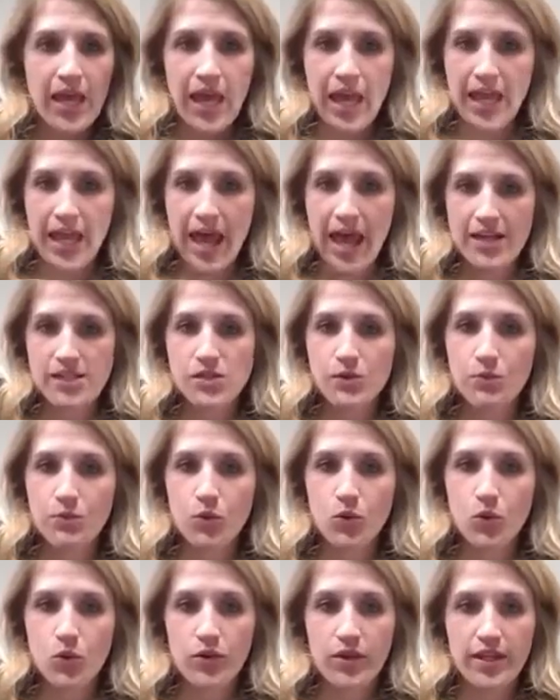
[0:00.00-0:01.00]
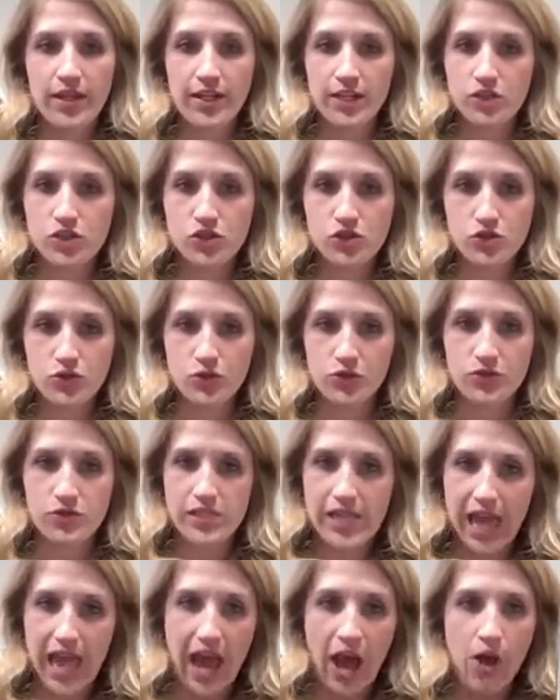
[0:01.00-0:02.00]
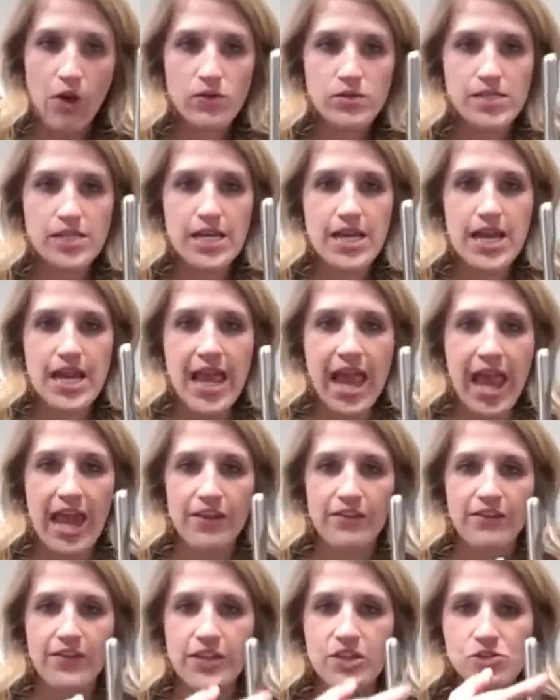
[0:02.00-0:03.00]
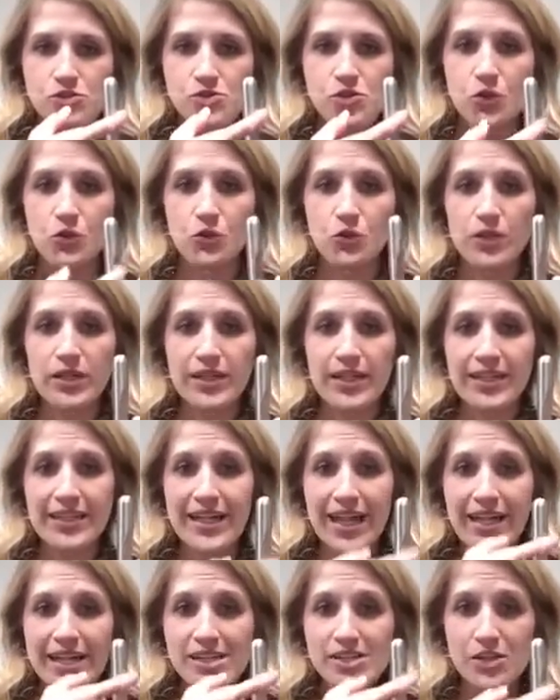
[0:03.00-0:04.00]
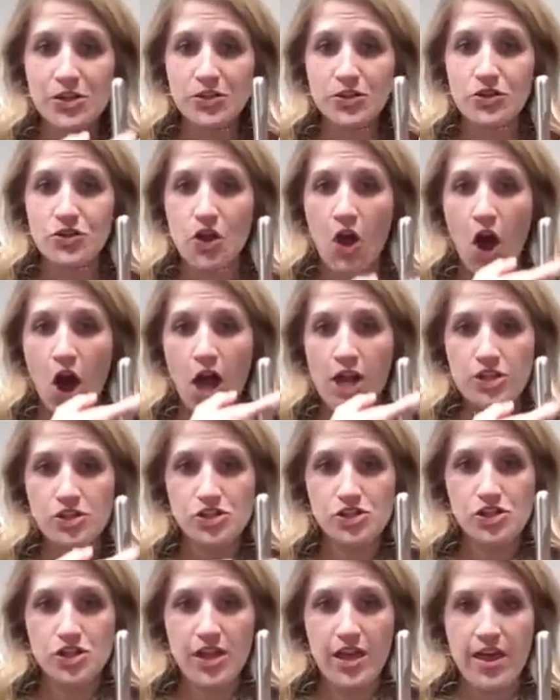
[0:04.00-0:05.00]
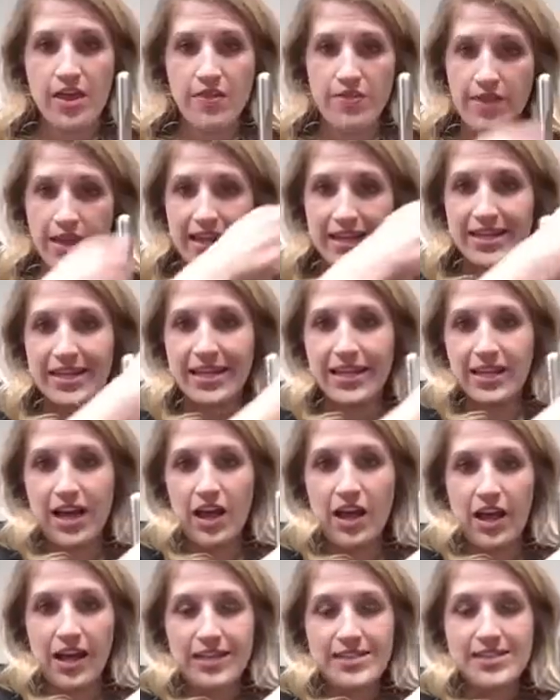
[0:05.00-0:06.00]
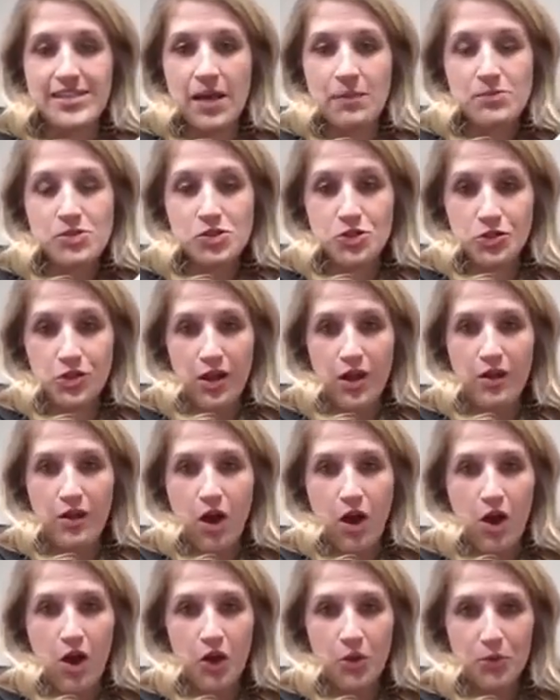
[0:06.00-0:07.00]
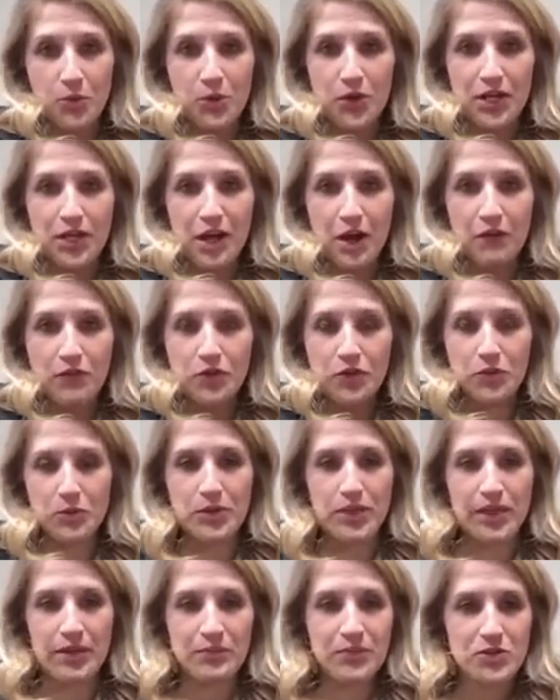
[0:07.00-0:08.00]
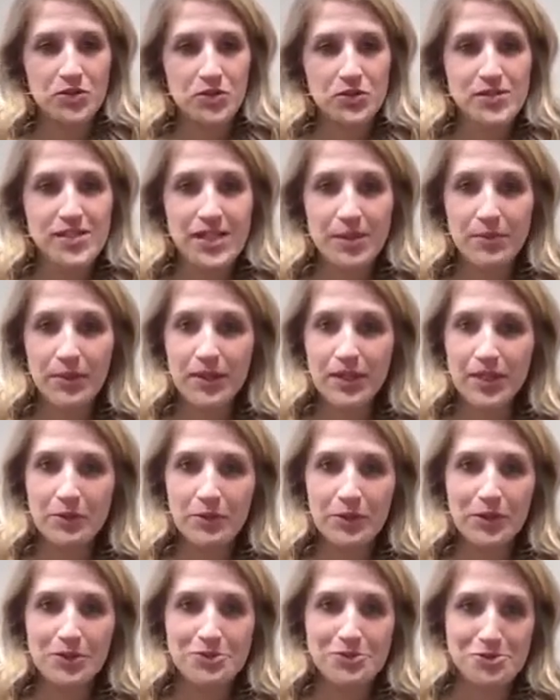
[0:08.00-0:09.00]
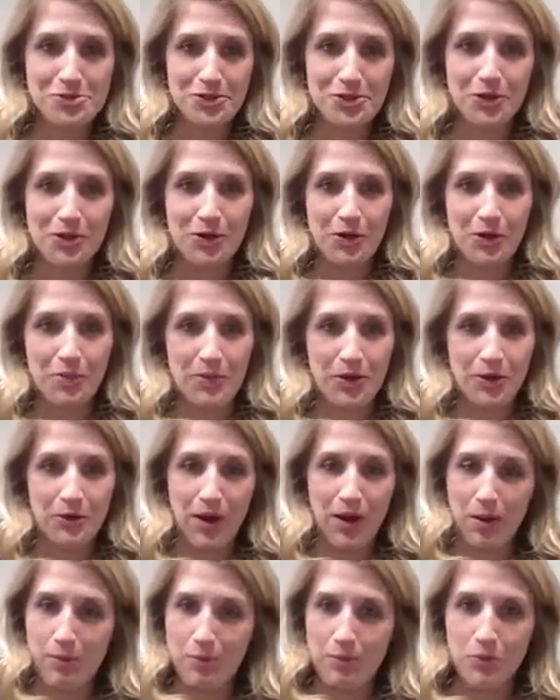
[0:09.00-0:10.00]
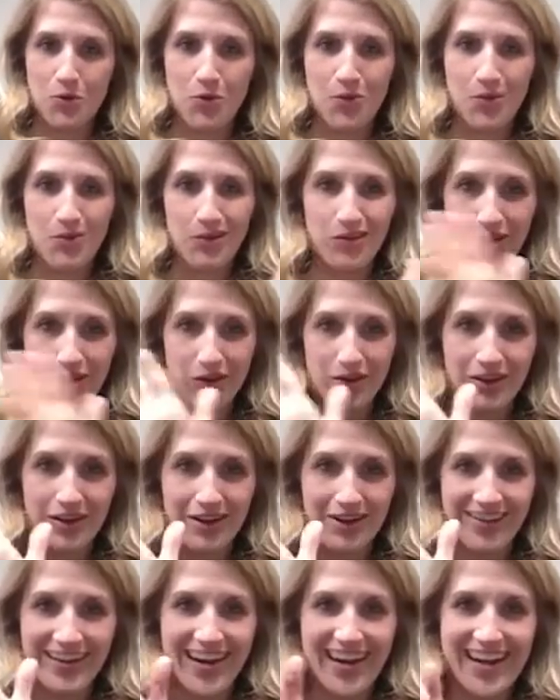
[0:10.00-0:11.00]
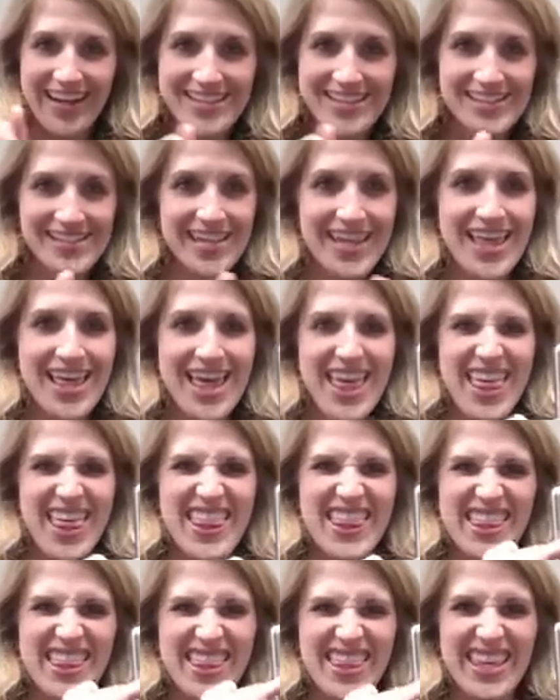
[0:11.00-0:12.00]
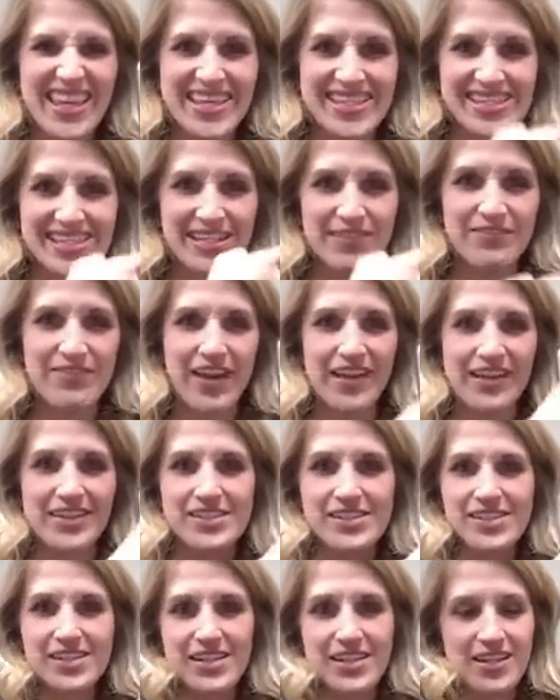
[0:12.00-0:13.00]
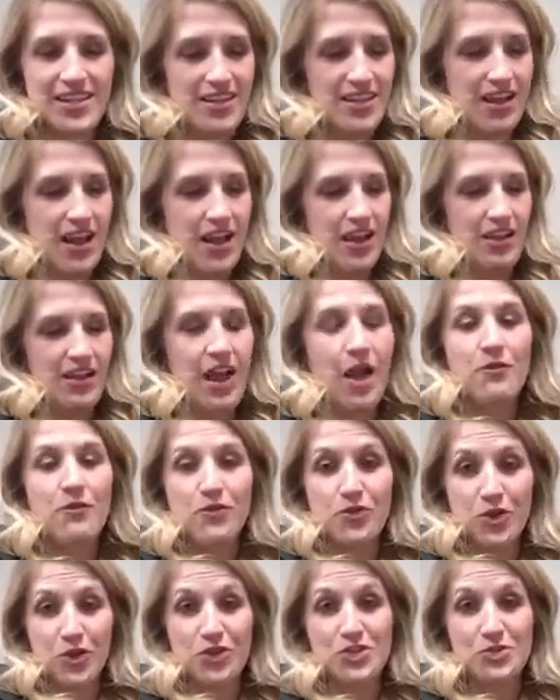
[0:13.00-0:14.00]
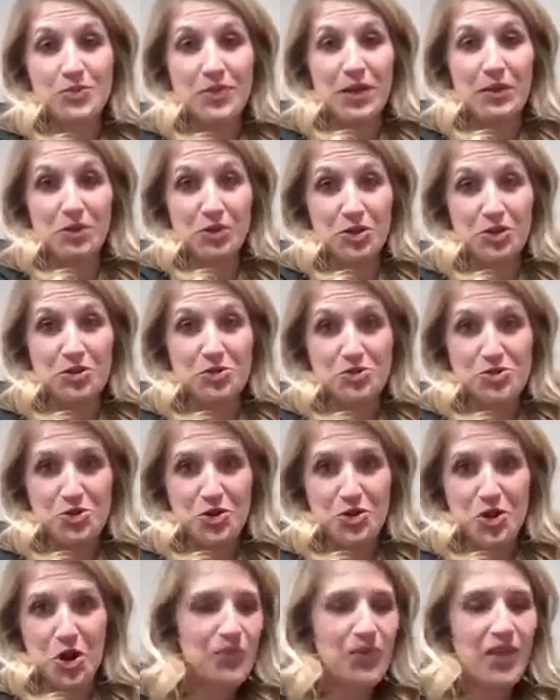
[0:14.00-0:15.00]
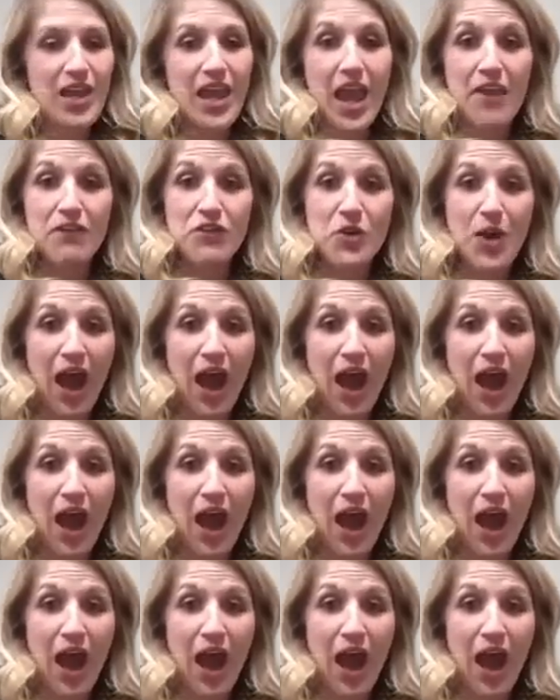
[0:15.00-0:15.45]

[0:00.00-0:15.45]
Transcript: It has a pull that extrudes out and features a really nice notch that accepts your arm pretty comfortably. So typically we usually go up and grab a pull with our hands. This invites comfort to be able to use your arm. If you